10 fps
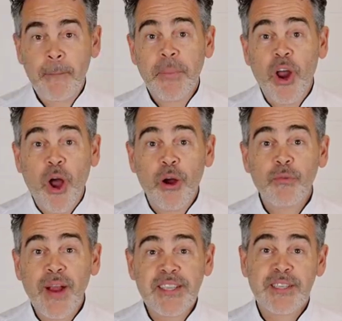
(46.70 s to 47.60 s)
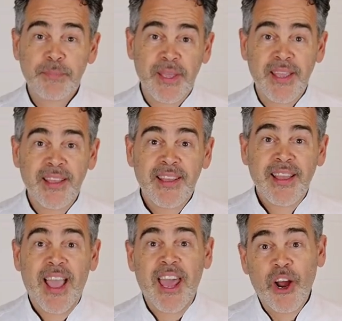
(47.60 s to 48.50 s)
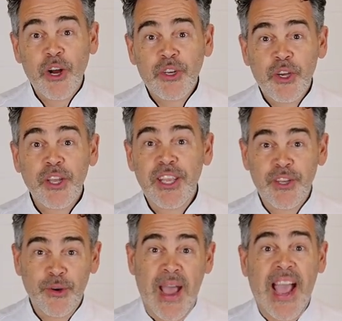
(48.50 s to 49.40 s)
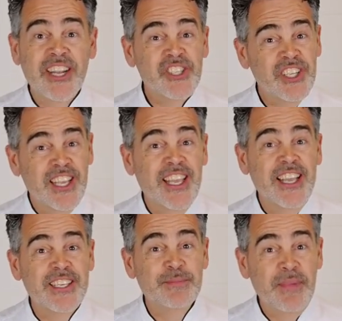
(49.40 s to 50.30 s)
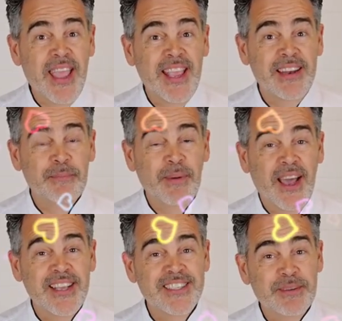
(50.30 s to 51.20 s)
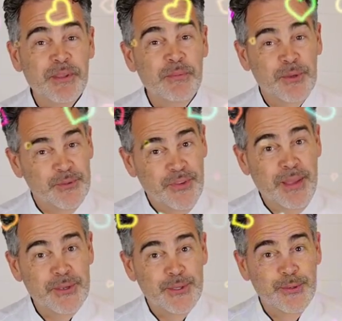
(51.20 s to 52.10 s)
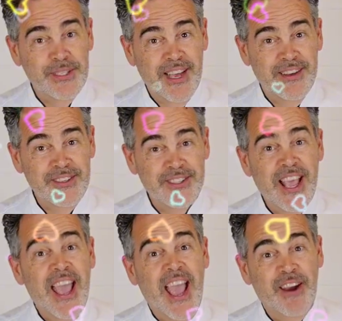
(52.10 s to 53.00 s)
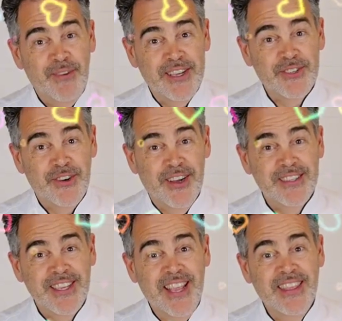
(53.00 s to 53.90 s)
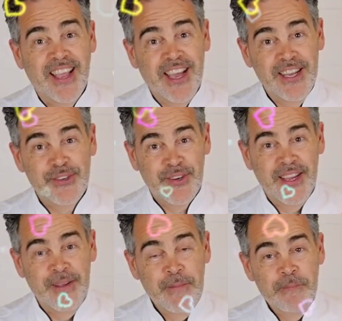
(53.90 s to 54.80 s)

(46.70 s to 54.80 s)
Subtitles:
but our recipe and our cookie dough actually is made by some of the most famous hotels and restaurants in the country.